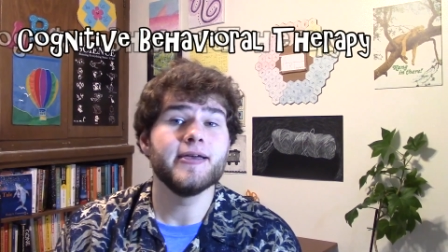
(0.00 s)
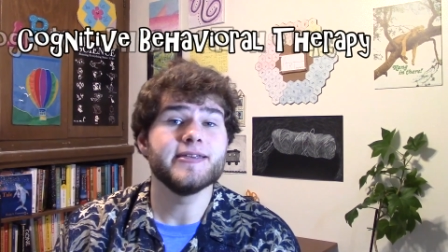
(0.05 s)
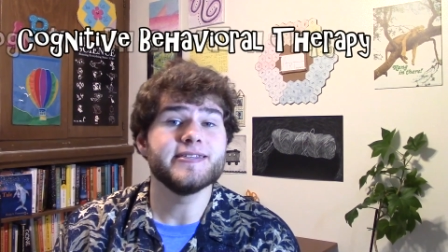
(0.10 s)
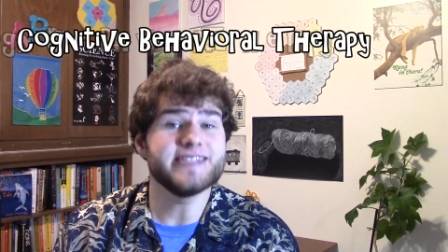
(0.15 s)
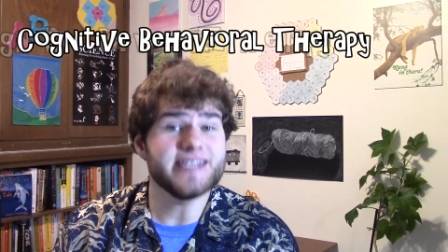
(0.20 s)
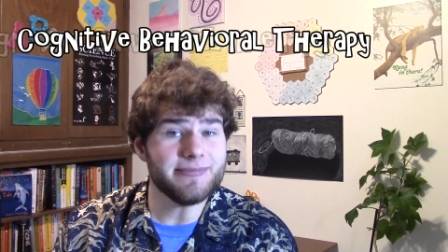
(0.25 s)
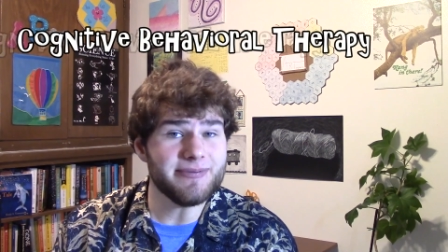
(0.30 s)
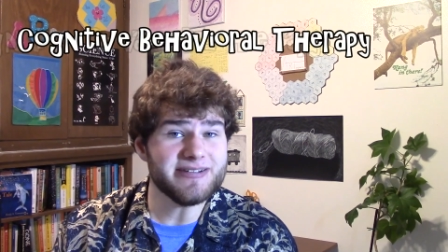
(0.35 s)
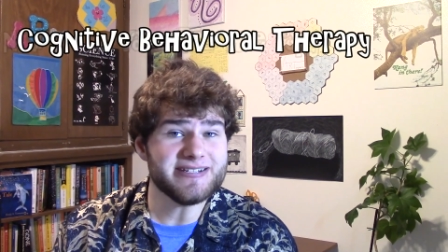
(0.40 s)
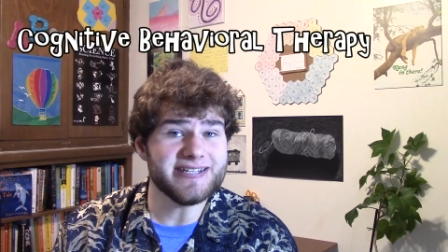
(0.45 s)

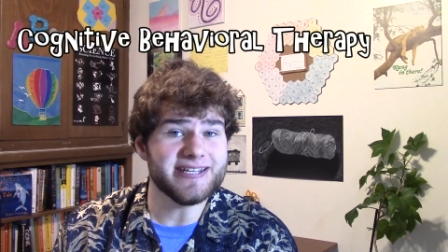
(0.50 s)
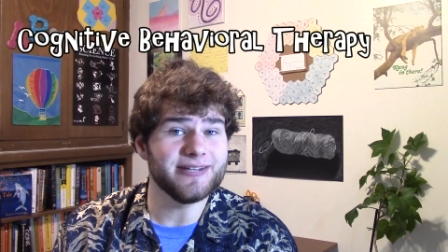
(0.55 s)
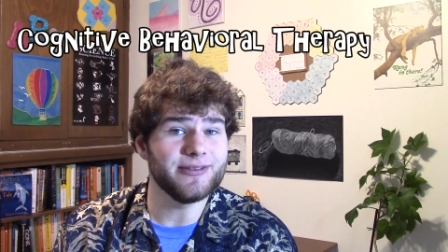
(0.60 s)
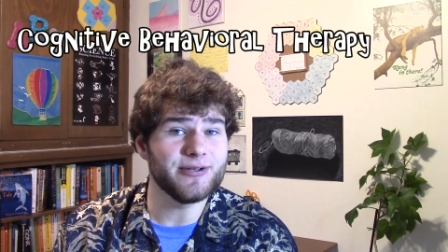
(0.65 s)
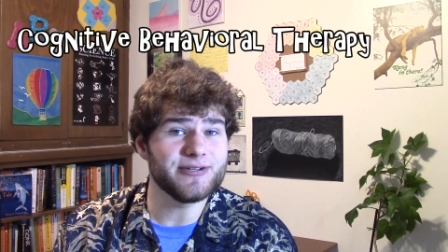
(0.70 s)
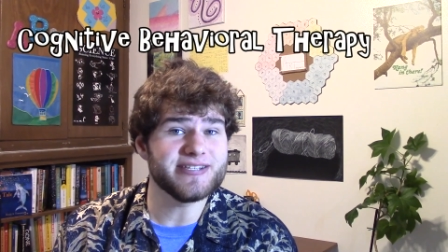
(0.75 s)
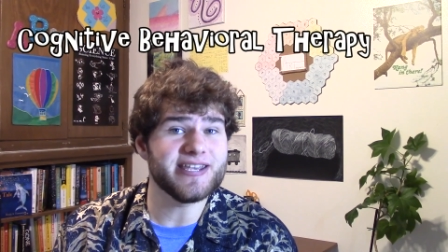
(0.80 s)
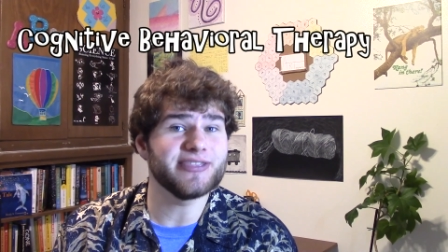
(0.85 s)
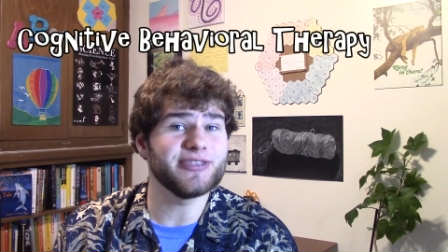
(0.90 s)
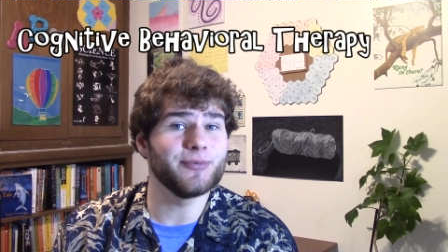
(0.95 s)
CBT
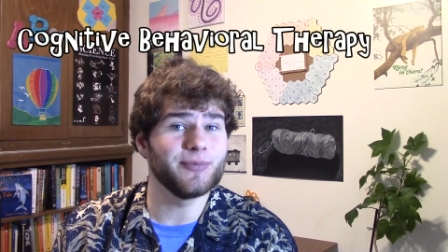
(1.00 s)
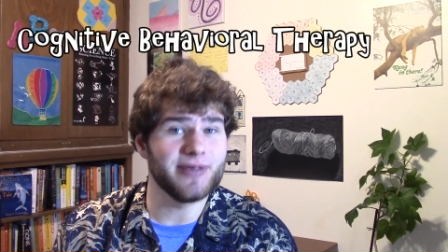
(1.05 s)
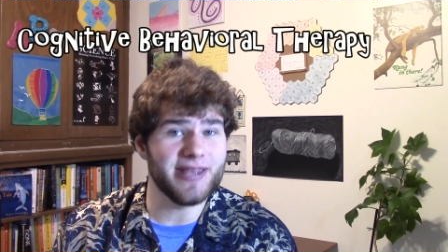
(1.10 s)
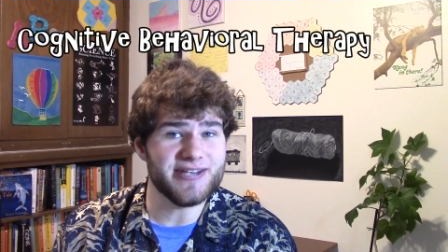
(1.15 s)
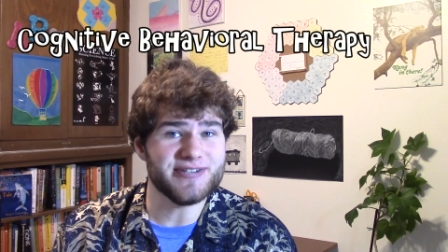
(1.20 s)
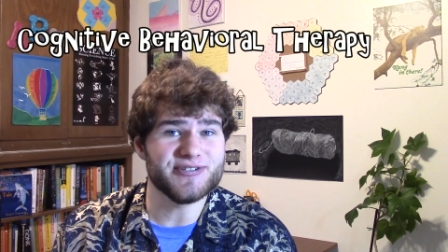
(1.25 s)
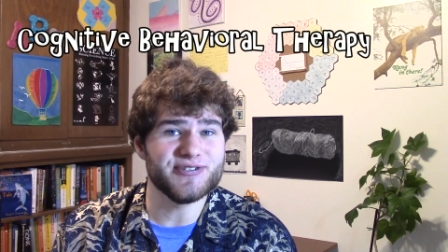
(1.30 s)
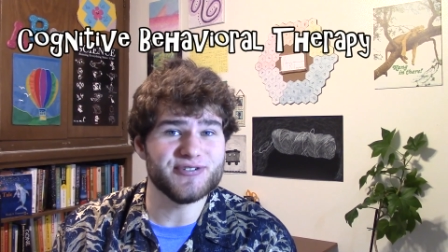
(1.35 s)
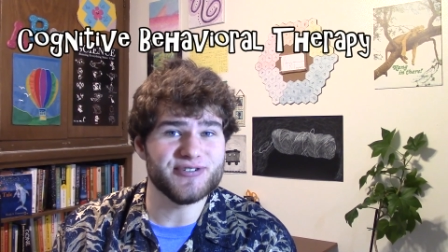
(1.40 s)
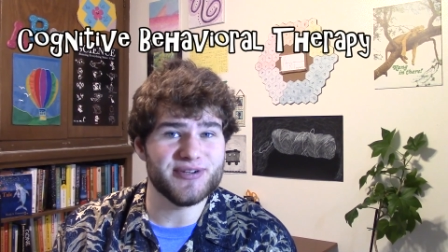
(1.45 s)
looks at the
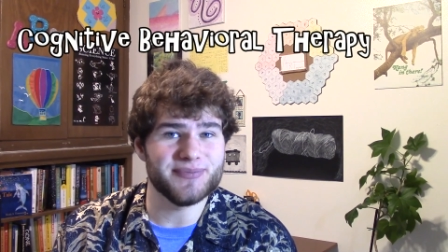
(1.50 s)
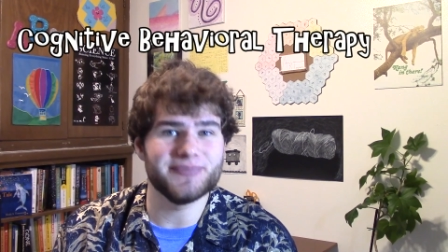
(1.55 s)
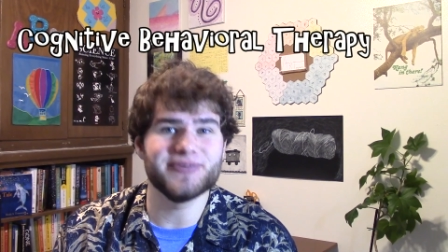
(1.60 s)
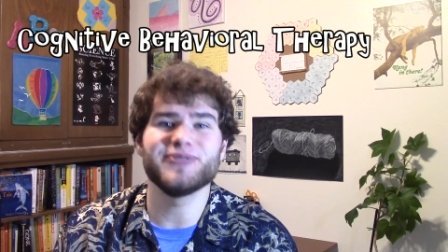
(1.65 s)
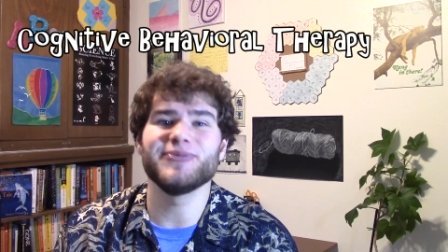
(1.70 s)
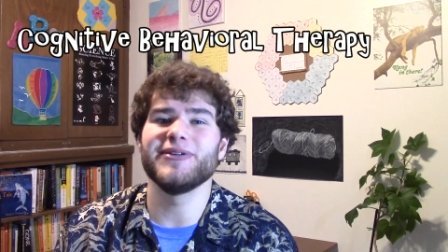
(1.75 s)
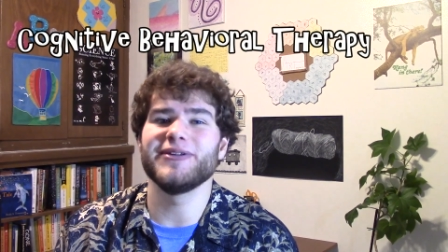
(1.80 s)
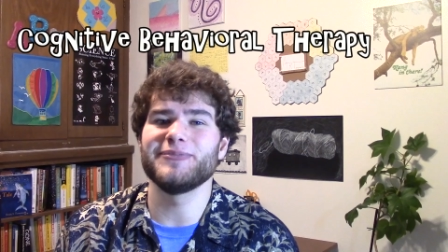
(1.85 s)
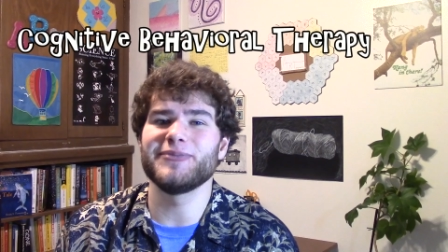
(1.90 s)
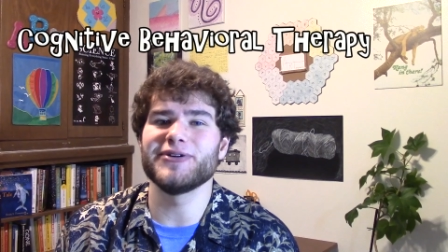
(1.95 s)
relationship
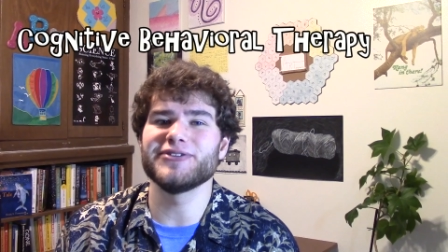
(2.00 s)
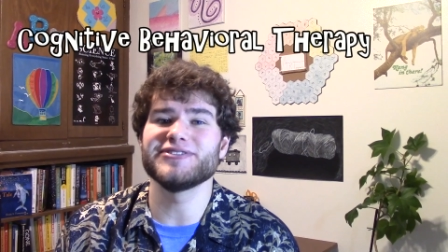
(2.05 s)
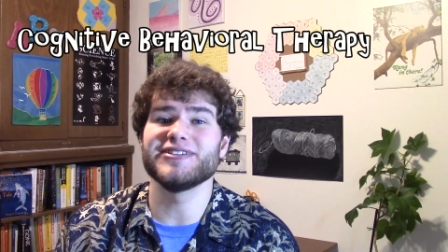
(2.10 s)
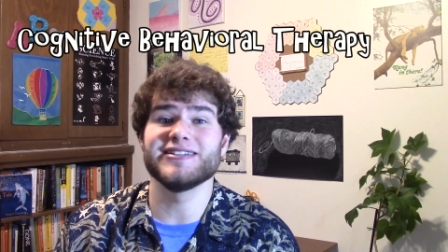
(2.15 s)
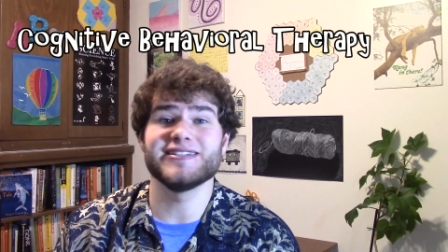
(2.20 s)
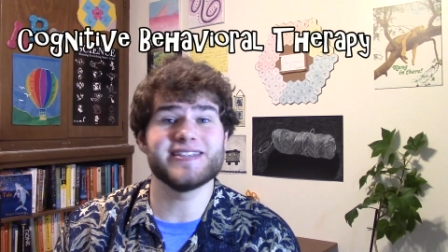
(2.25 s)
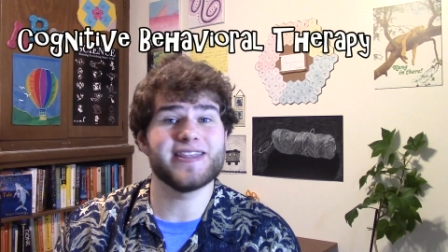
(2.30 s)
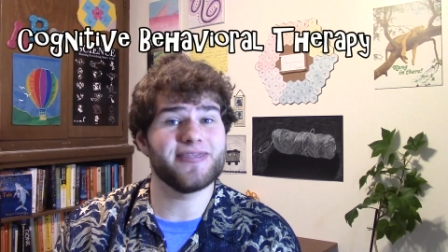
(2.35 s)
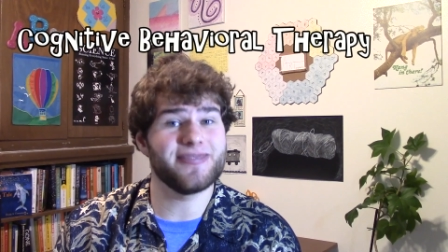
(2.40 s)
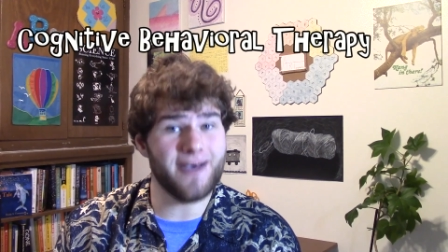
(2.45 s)
between a
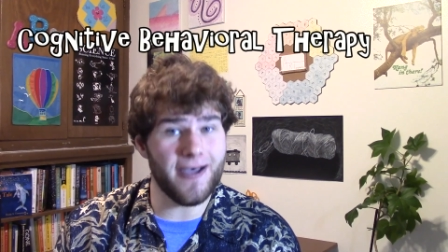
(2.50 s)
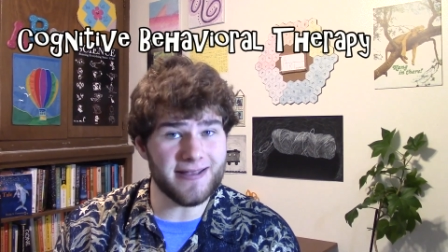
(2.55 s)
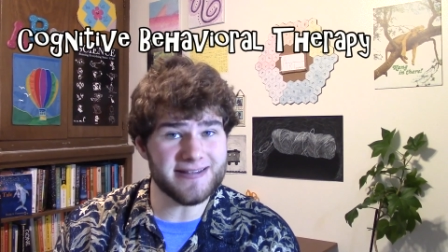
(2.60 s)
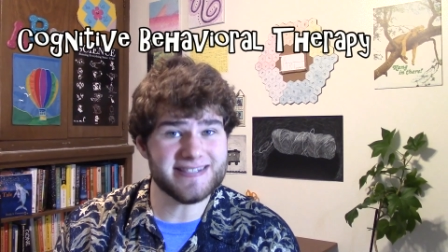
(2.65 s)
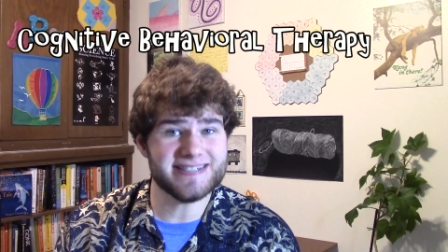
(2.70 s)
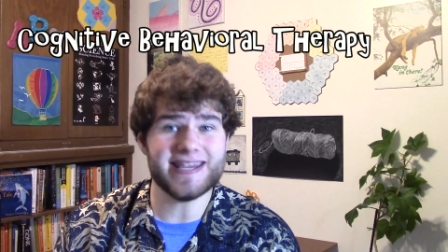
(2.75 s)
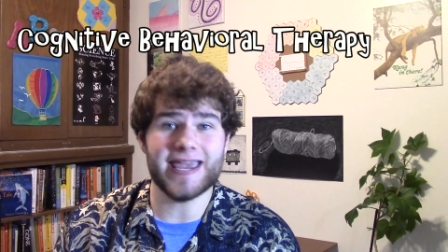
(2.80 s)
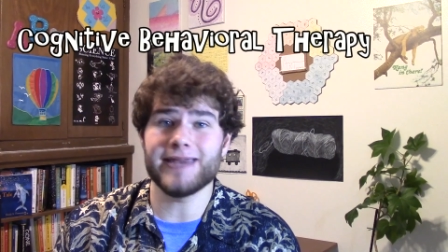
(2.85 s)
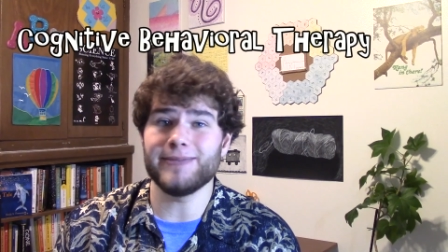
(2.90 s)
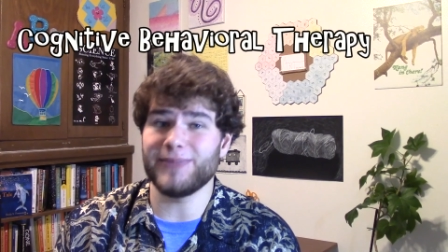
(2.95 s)
person's
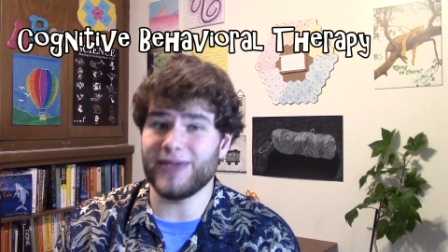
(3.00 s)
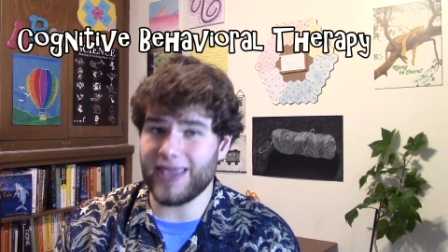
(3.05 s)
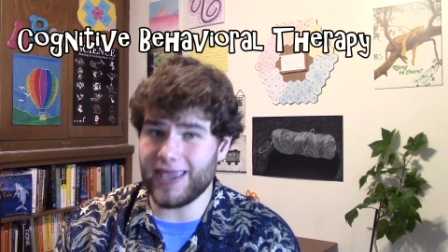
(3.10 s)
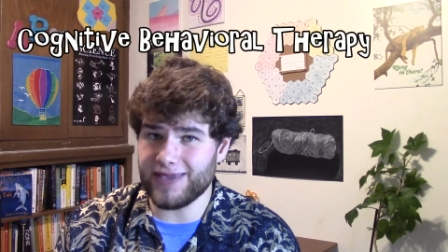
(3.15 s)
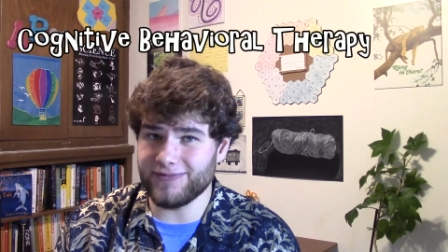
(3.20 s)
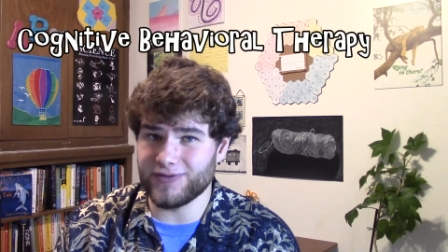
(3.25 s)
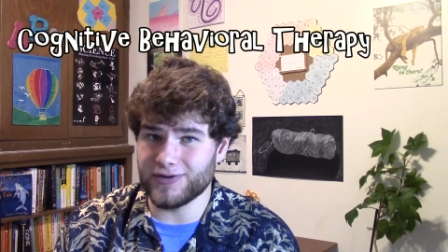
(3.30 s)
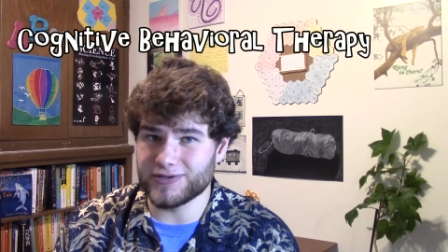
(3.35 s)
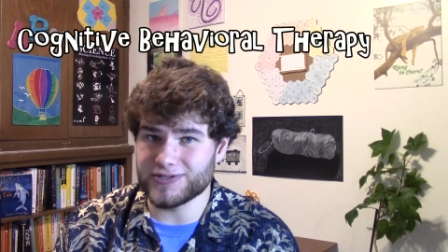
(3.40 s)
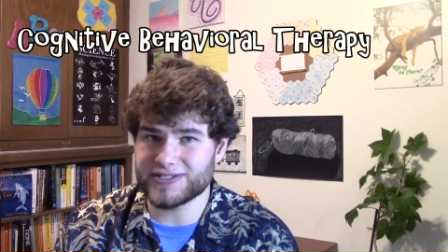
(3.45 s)
thoughts and
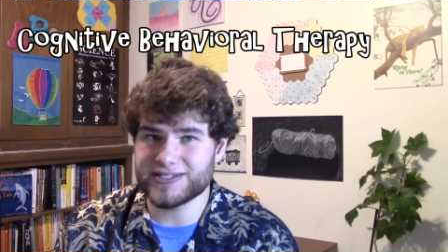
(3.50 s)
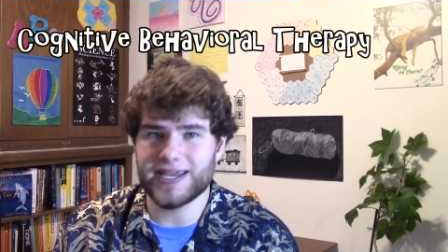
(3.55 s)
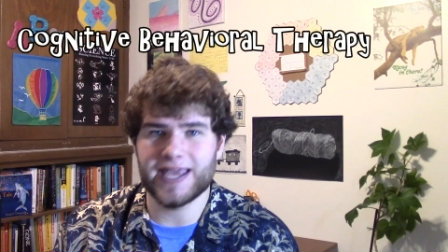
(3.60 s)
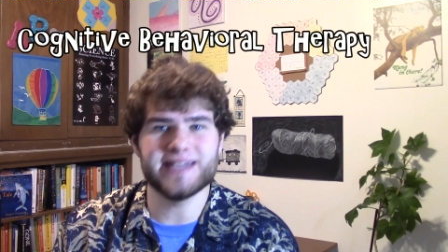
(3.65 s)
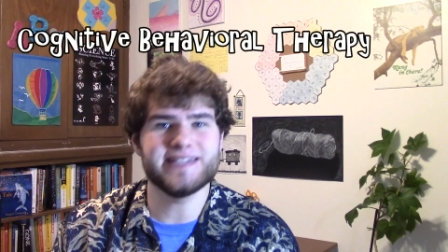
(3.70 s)
behaviors